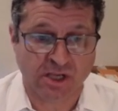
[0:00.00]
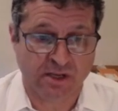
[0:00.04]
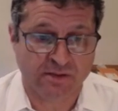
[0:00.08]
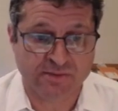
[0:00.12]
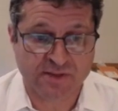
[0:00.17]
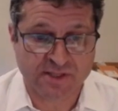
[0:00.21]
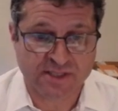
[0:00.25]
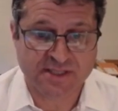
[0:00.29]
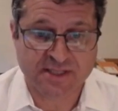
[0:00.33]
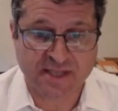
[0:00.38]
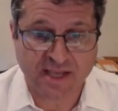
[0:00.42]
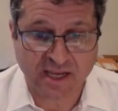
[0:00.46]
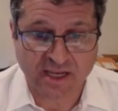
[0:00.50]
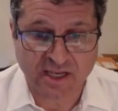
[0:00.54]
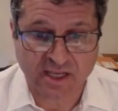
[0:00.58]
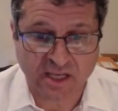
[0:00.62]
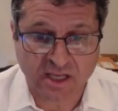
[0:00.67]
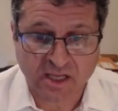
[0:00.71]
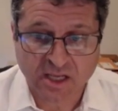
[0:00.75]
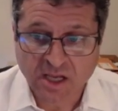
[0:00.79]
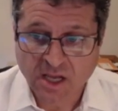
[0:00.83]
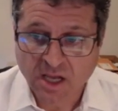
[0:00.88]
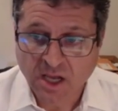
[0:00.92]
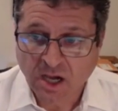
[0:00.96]
of the data
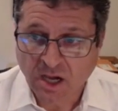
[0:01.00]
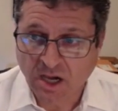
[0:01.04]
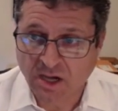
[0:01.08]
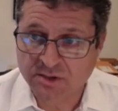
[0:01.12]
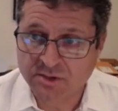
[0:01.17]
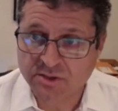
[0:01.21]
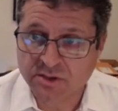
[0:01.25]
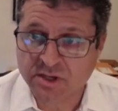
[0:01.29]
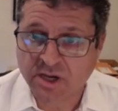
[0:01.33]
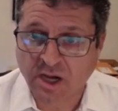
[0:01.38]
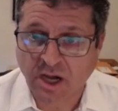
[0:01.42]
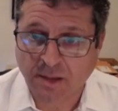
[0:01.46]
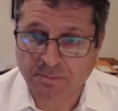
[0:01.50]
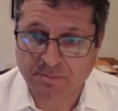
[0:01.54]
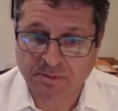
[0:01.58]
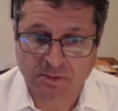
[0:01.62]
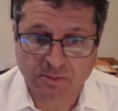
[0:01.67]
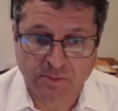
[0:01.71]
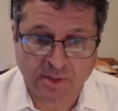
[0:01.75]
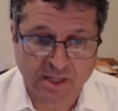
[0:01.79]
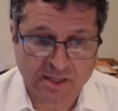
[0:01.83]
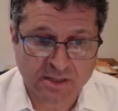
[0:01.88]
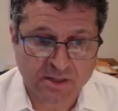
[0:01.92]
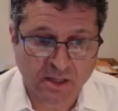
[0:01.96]
under
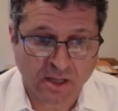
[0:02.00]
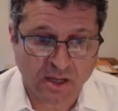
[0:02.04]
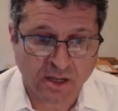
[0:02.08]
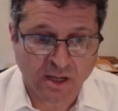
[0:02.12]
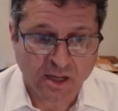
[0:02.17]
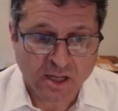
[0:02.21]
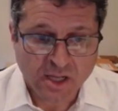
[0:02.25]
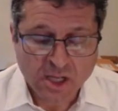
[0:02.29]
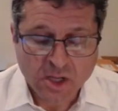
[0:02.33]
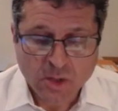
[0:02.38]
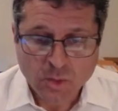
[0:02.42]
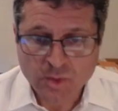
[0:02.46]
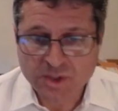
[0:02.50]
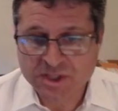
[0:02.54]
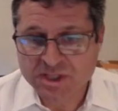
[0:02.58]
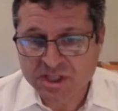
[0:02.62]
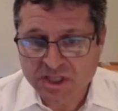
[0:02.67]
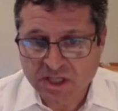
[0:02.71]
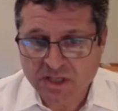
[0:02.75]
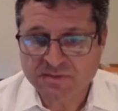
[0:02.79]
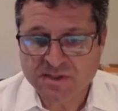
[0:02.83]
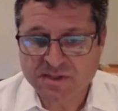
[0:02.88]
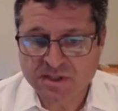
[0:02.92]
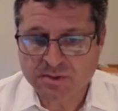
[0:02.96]
copyright law, which
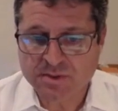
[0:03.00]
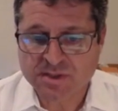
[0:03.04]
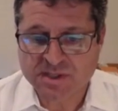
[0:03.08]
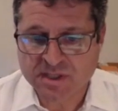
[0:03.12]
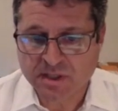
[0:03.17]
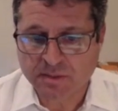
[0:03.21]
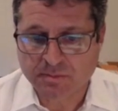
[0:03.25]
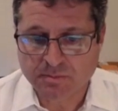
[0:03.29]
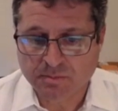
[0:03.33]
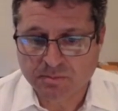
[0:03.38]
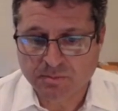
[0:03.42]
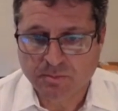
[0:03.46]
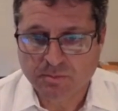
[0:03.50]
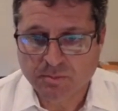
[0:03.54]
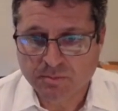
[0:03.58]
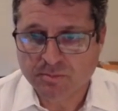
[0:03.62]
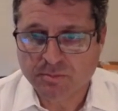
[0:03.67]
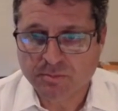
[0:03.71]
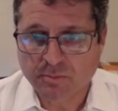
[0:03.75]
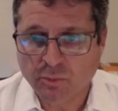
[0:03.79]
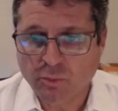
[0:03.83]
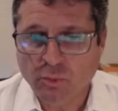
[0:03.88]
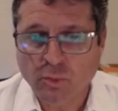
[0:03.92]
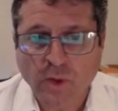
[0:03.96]
gives you some
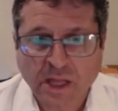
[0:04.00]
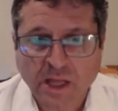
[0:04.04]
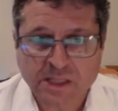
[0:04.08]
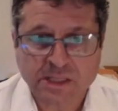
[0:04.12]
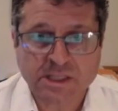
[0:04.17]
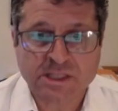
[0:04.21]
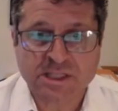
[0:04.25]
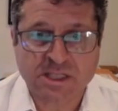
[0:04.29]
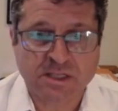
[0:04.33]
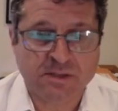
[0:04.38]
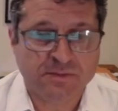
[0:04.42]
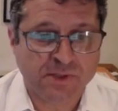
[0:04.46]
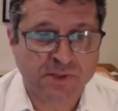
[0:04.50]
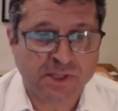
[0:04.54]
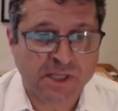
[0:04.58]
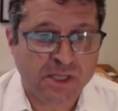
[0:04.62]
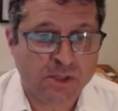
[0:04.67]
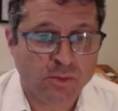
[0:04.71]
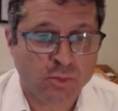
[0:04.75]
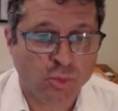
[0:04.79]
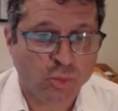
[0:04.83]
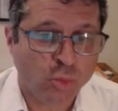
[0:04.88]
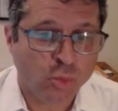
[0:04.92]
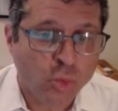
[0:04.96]

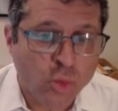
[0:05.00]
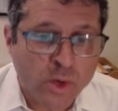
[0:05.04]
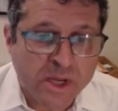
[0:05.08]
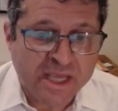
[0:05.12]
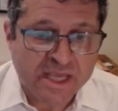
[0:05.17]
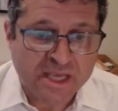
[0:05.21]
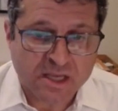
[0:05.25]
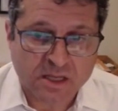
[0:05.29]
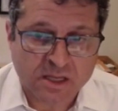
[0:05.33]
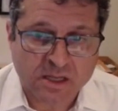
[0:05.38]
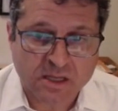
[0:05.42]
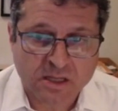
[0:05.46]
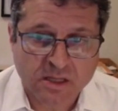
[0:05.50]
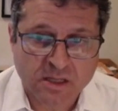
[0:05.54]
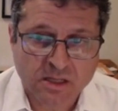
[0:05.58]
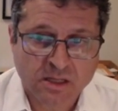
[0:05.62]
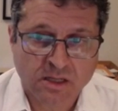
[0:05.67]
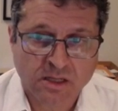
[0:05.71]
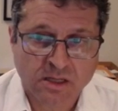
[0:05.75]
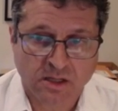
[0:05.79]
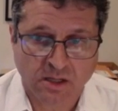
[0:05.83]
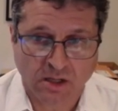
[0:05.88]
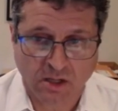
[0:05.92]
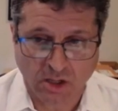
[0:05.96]
relatively weak
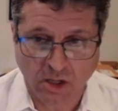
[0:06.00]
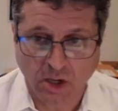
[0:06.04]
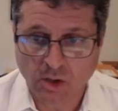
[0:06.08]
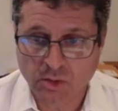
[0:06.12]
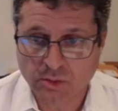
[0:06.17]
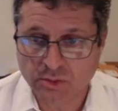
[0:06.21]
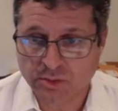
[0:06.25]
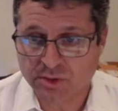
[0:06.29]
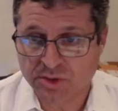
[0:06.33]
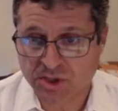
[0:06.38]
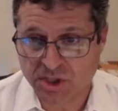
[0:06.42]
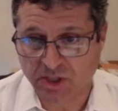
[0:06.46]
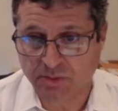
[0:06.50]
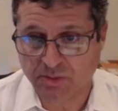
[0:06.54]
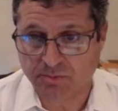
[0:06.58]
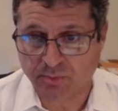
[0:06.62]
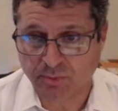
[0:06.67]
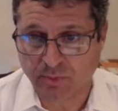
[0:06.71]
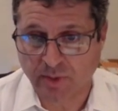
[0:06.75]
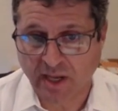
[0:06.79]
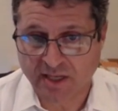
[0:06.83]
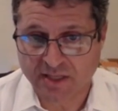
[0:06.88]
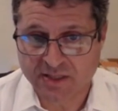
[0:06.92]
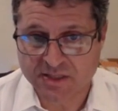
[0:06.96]
ownership
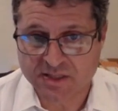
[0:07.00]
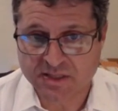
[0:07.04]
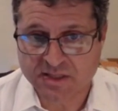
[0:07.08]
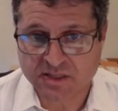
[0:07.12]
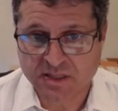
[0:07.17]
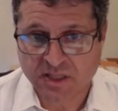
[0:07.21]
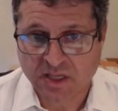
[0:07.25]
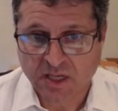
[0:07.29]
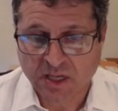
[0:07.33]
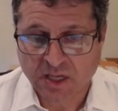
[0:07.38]
rights.